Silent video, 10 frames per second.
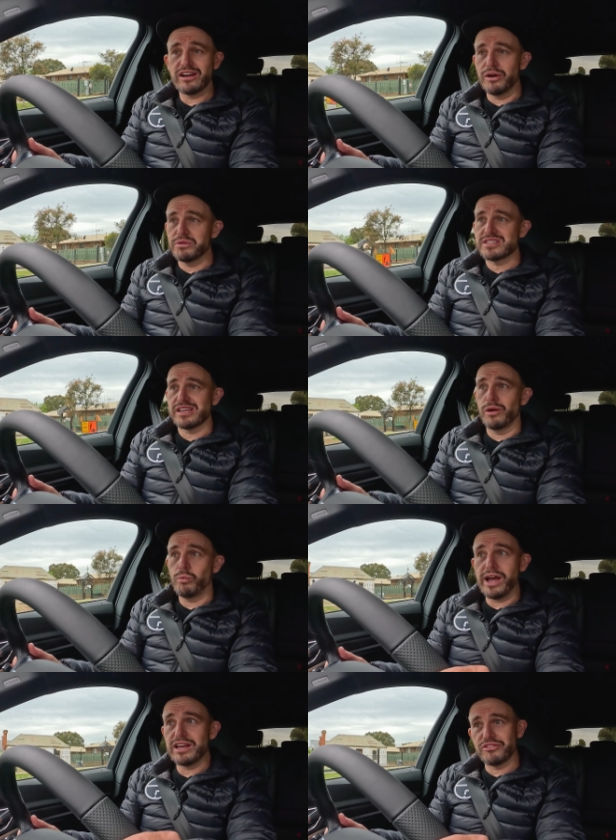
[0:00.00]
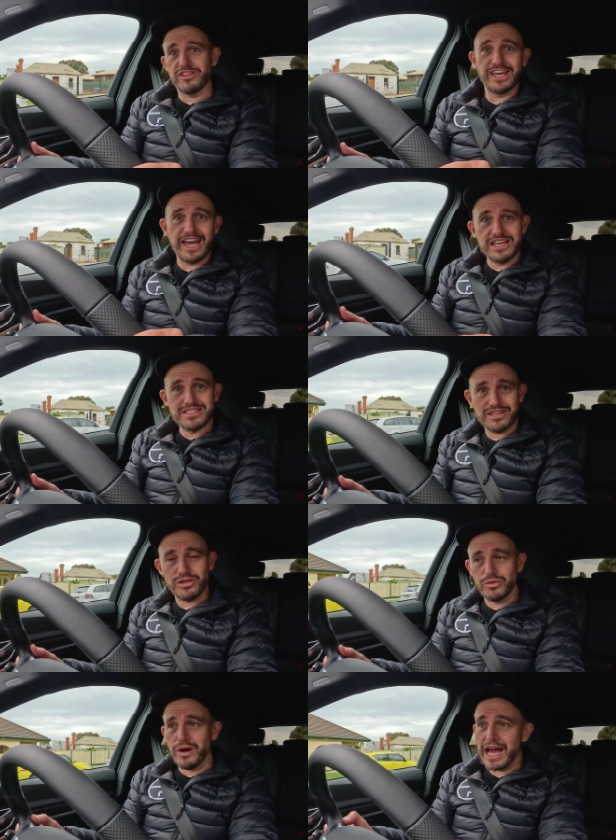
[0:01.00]
I would say wait for the
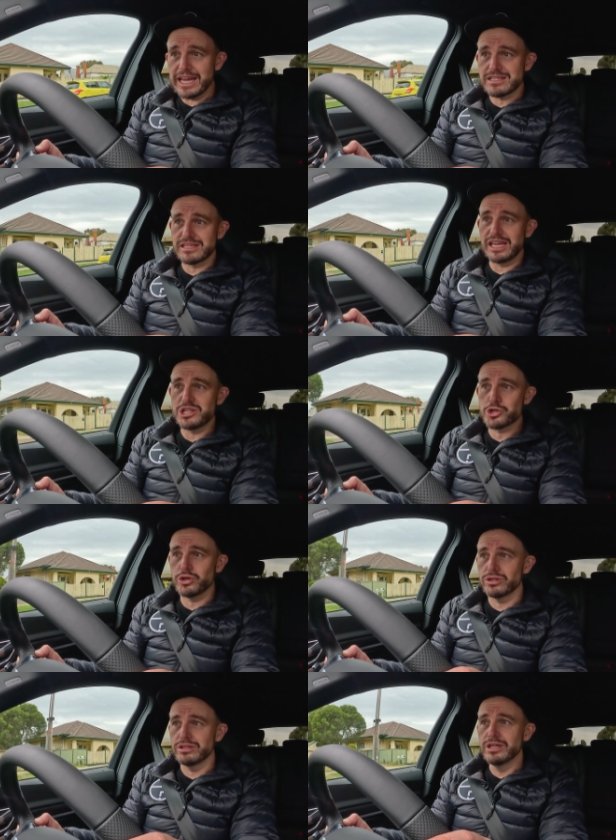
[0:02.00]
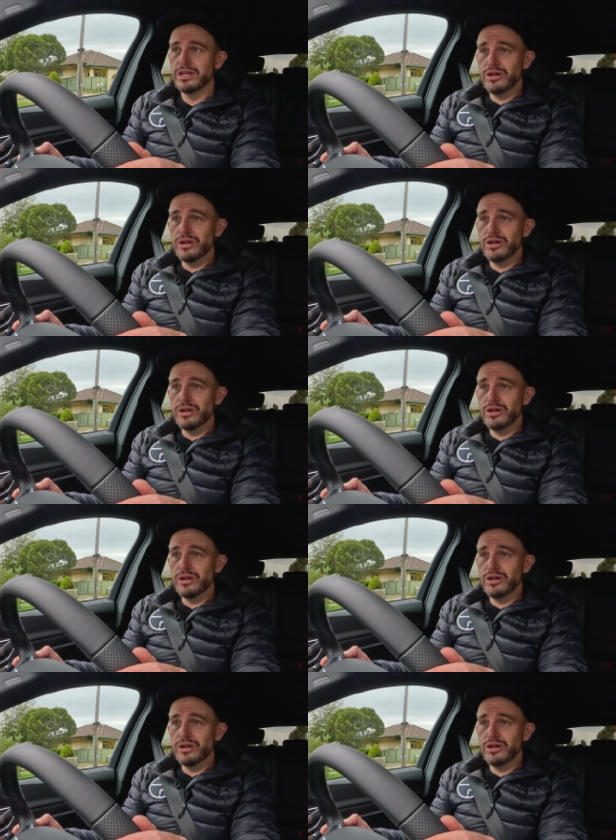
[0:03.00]
SQ8 e-tron